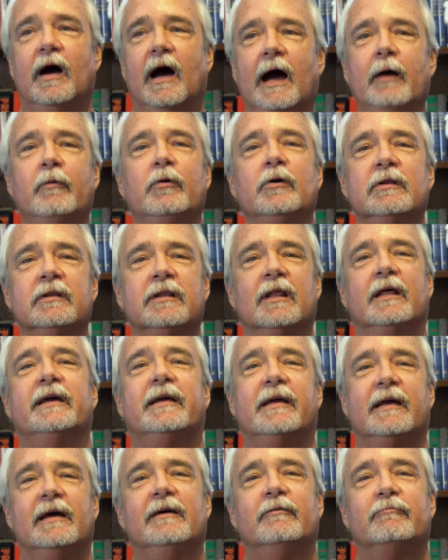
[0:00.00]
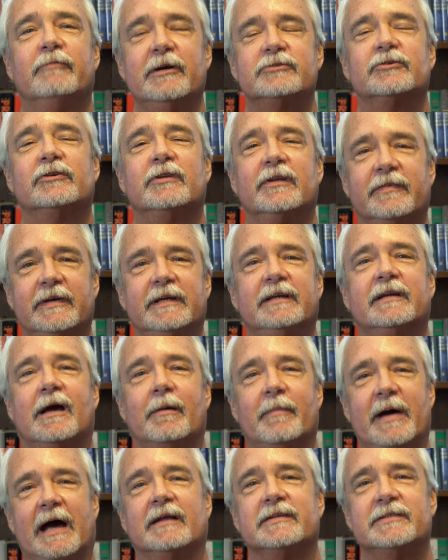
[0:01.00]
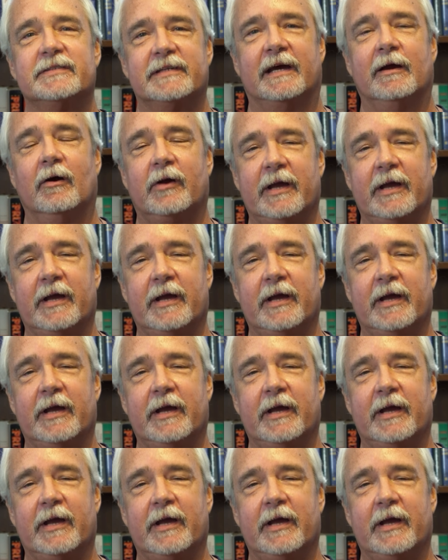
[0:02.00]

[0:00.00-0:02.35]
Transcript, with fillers: I would like Rachel Levine to come out and say,